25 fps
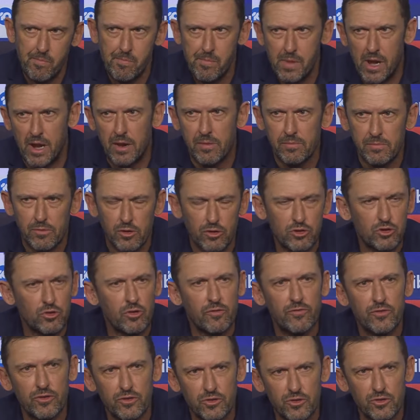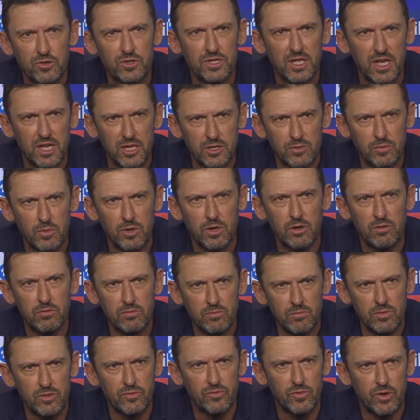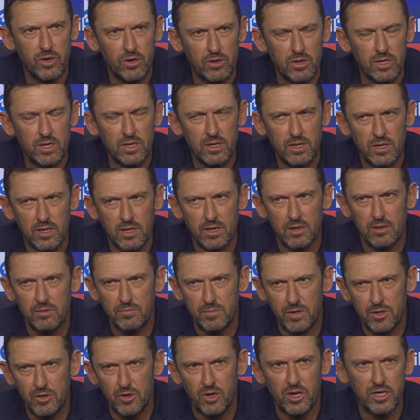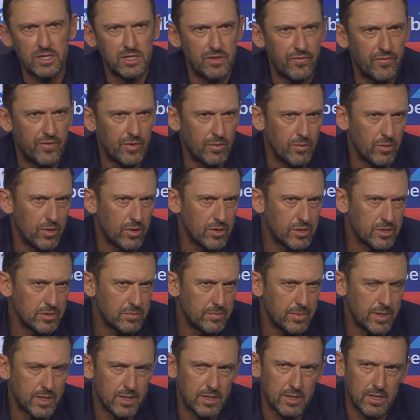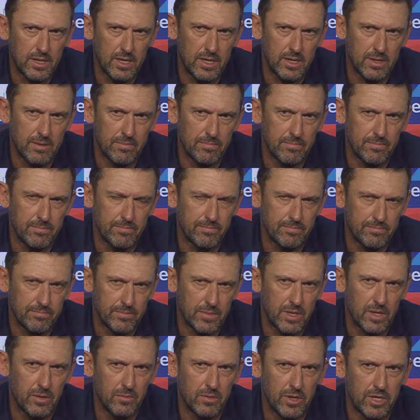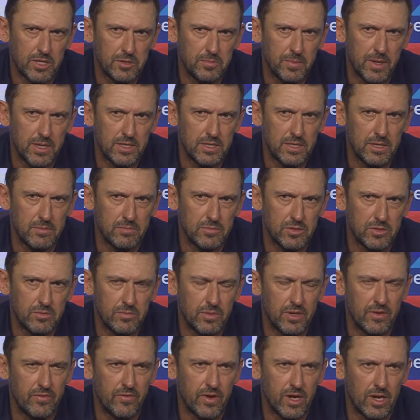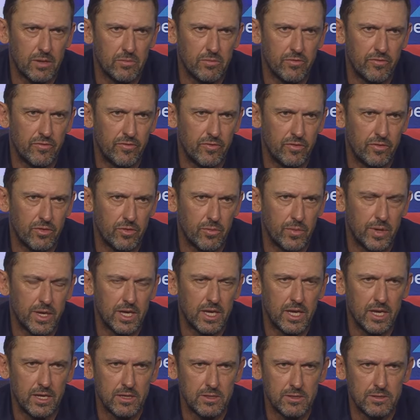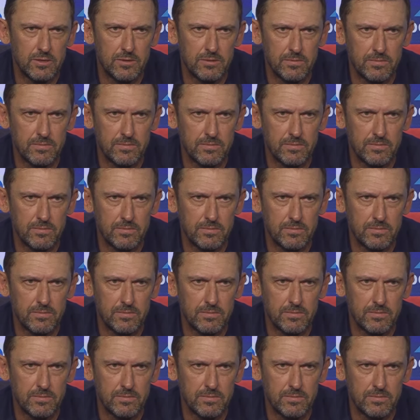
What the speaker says: Yeah, not sure for Tuesday as well with Rowley. It would be nice if he was, but yeah, we expect him to be available for the weekend.